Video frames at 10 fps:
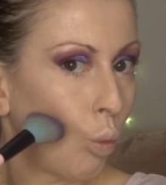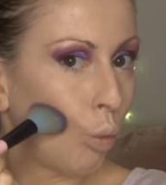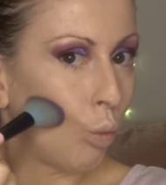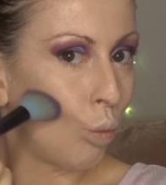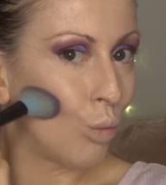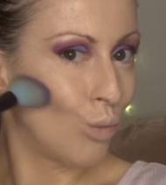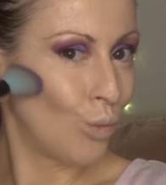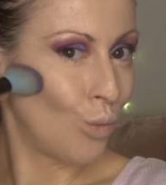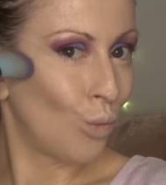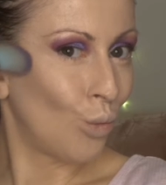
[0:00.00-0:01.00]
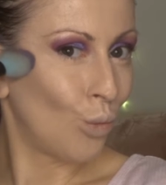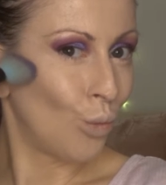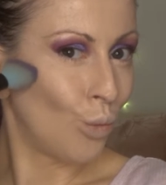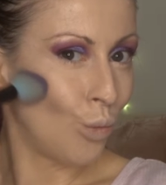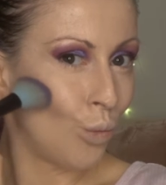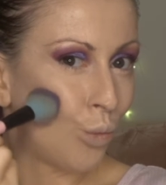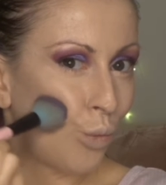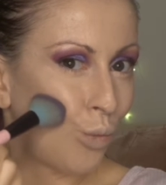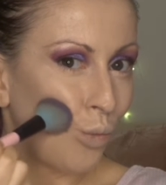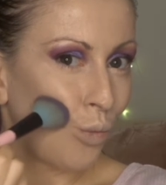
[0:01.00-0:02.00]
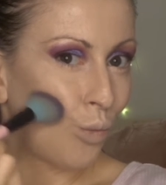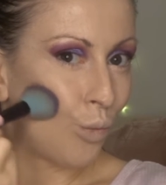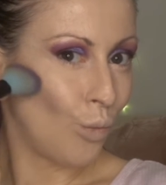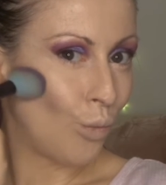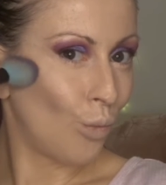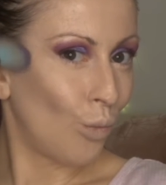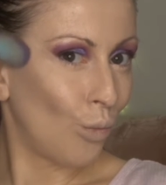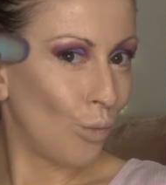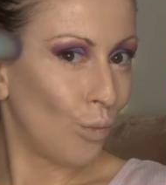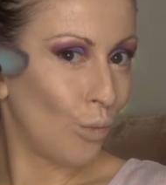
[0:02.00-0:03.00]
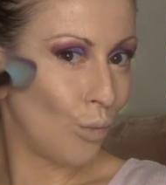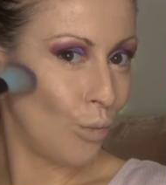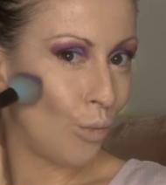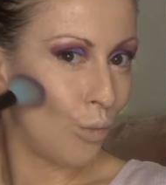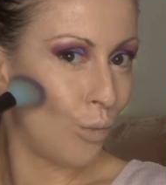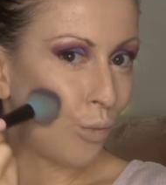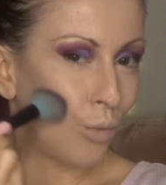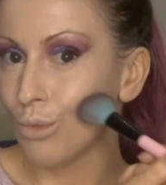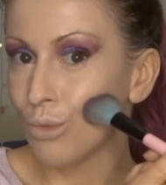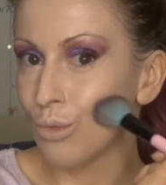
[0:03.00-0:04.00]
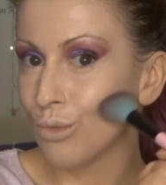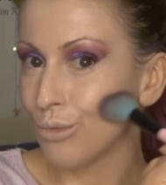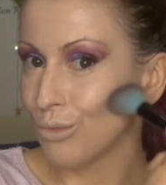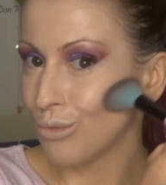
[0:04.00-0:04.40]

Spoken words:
(no one is talking)